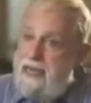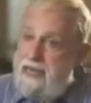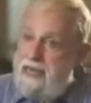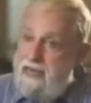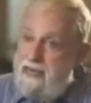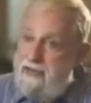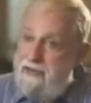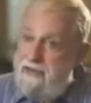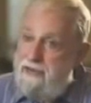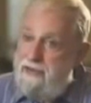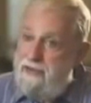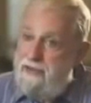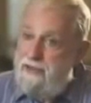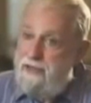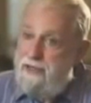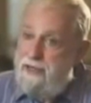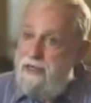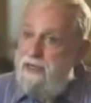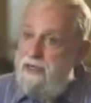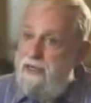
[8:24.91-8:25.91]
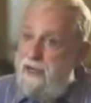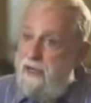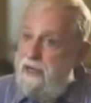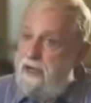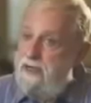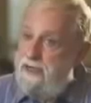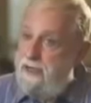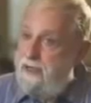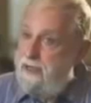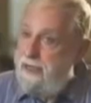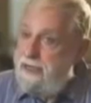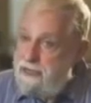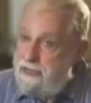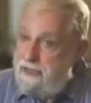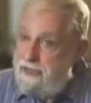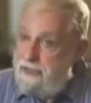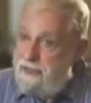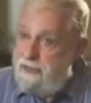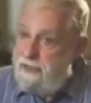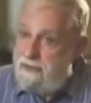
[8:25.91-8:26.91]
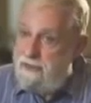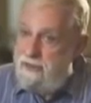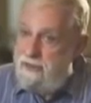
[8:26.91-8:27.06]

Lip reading: age in isolation.